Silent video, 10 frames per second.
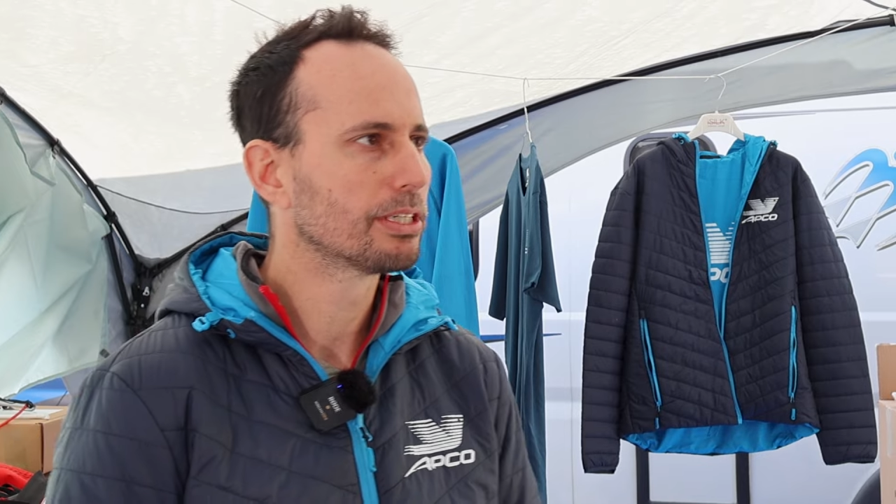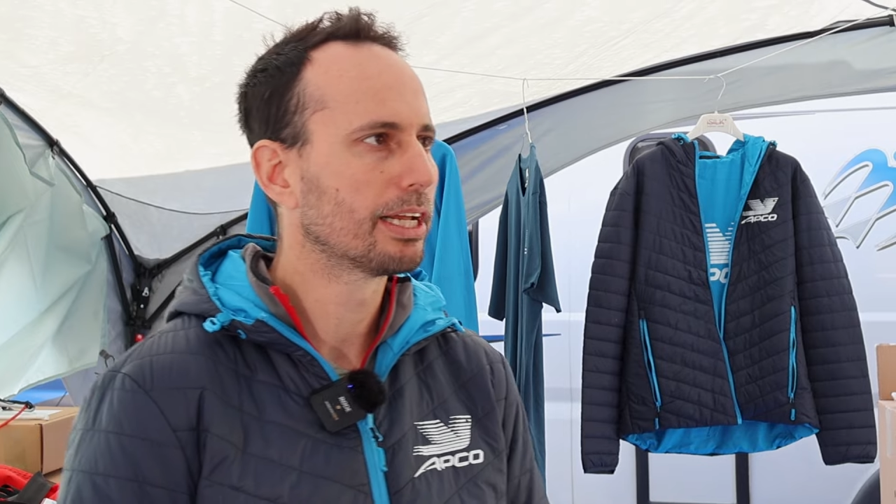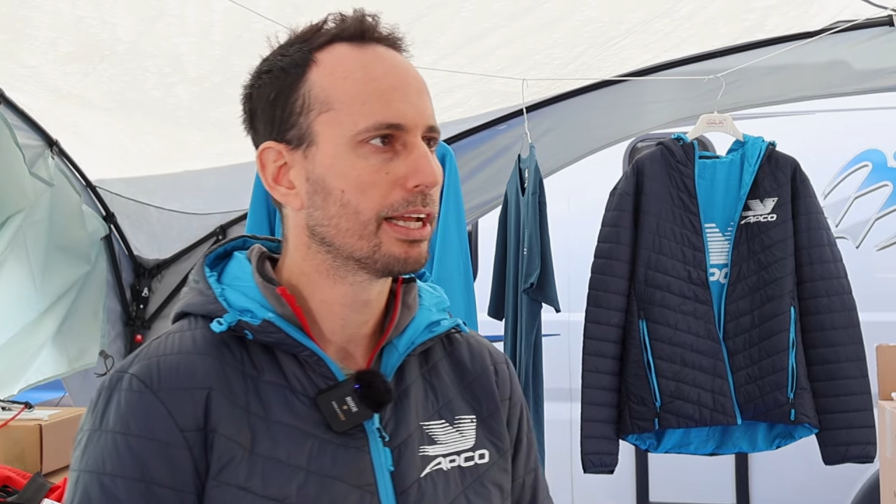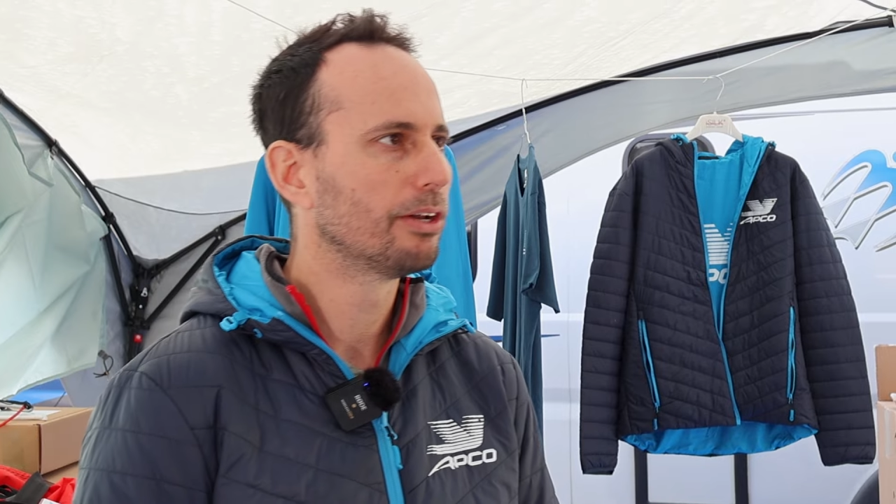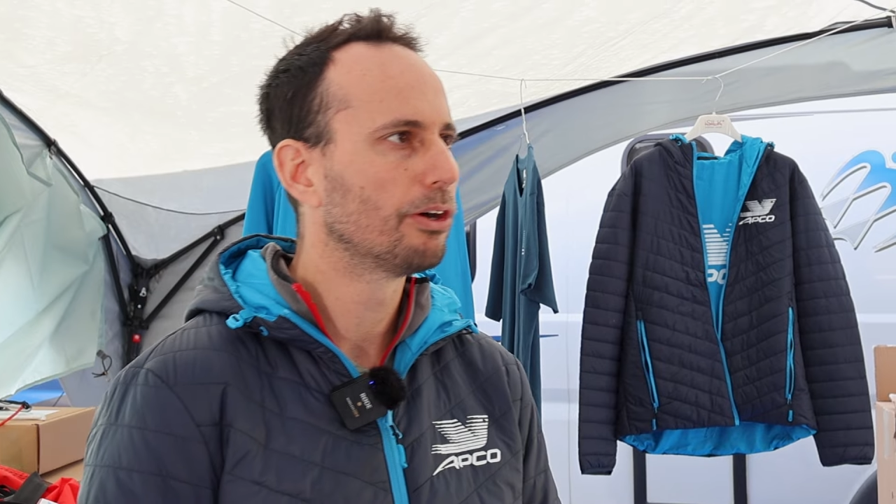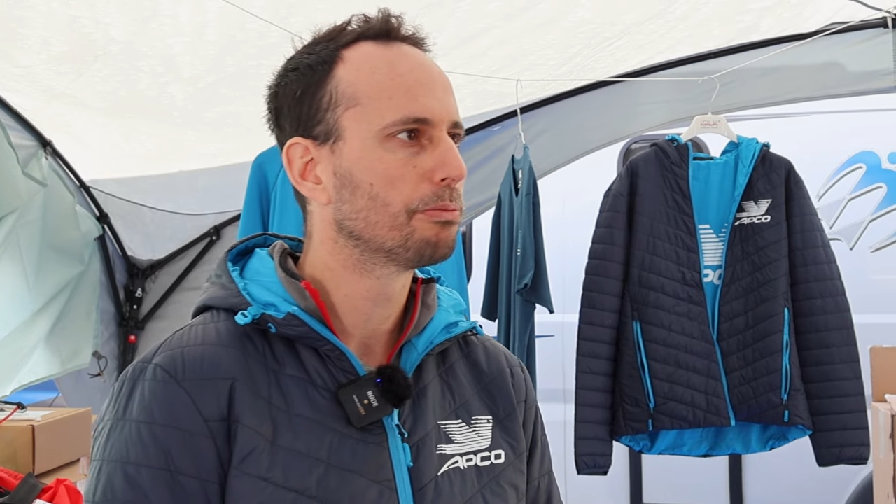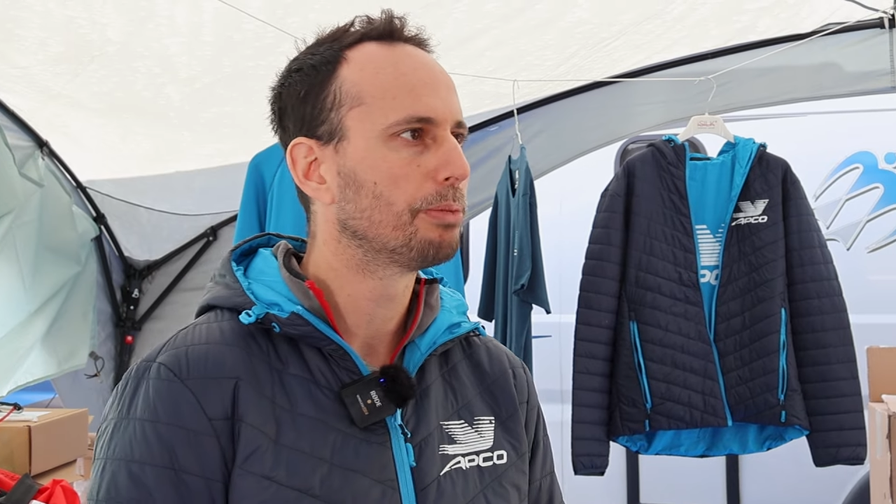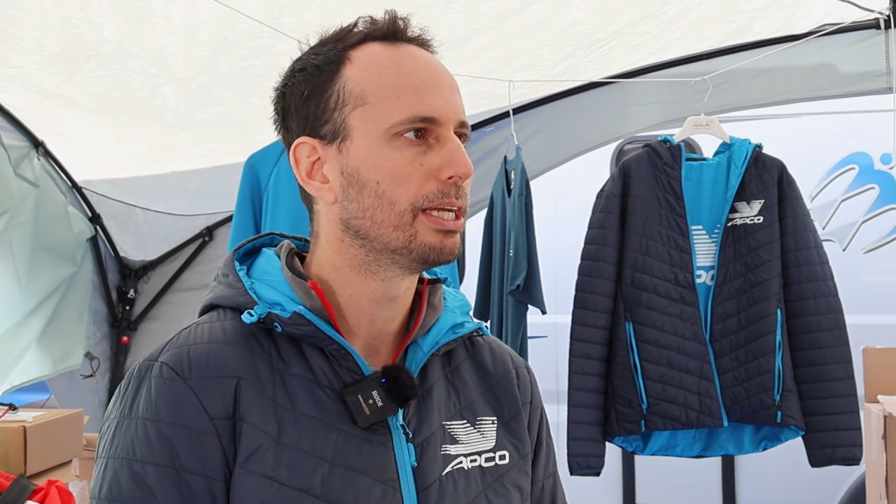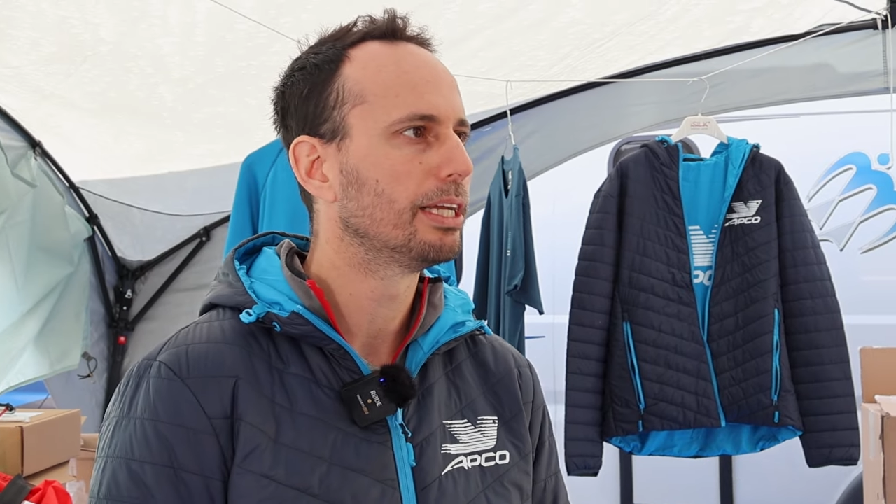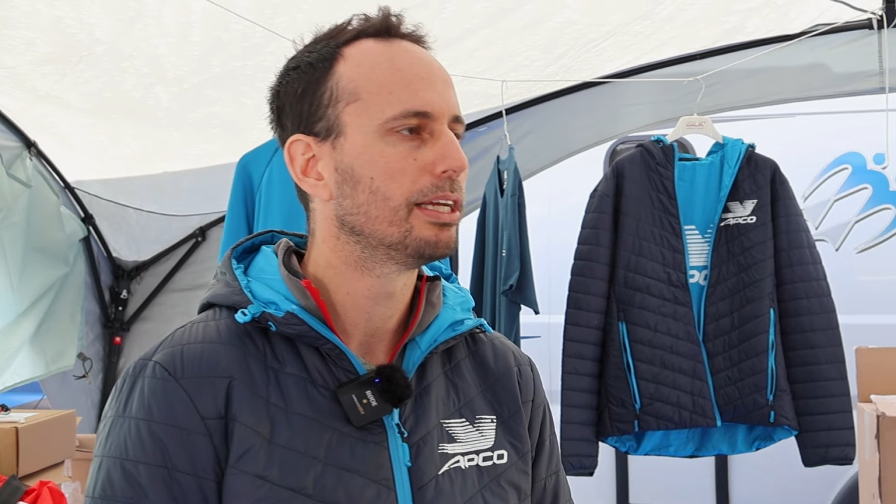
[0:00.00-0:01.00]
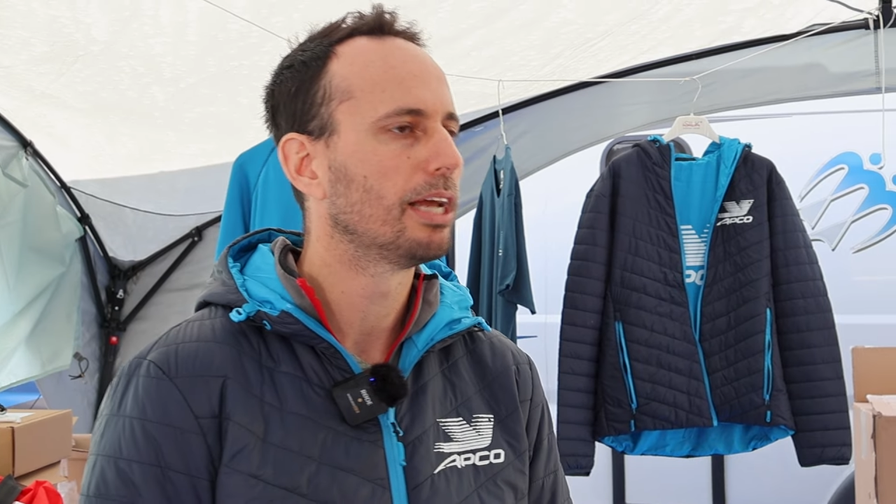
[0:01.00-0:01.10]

they cannot be